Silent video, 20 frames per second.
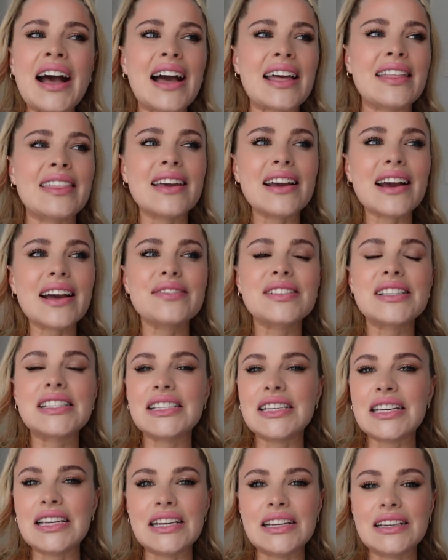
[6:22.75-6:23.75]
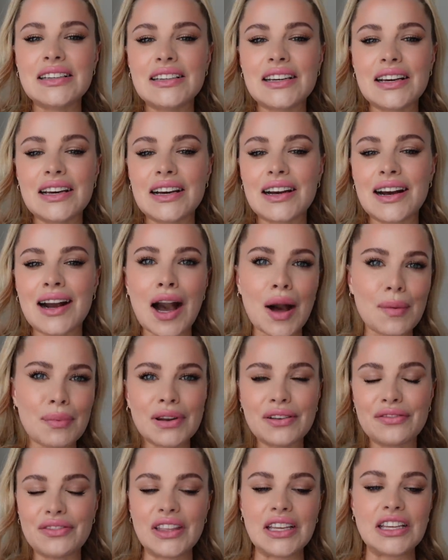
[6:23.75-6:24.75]
I think I've seen a
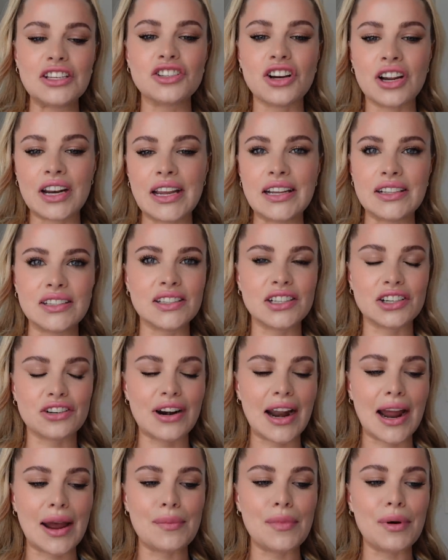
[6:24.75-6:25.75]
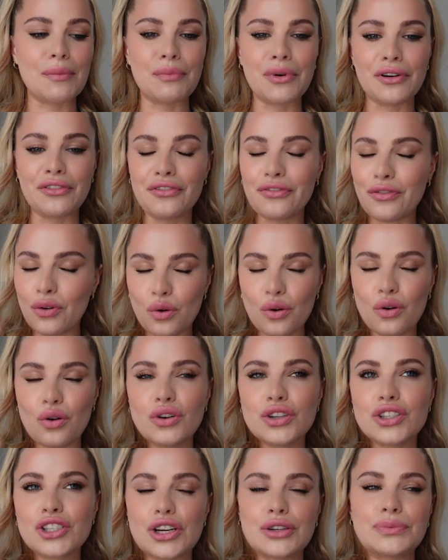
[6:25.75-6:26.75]
couple of these on Instagram
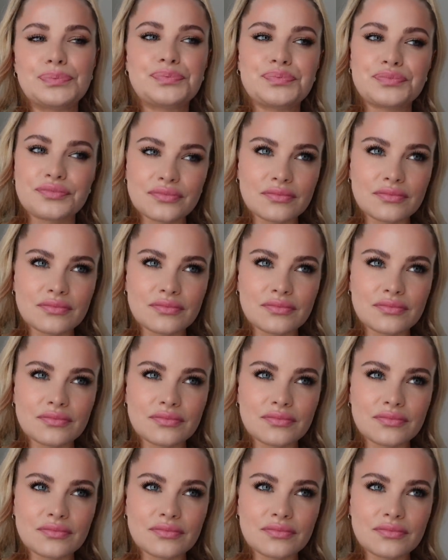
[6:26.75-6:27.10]
before. So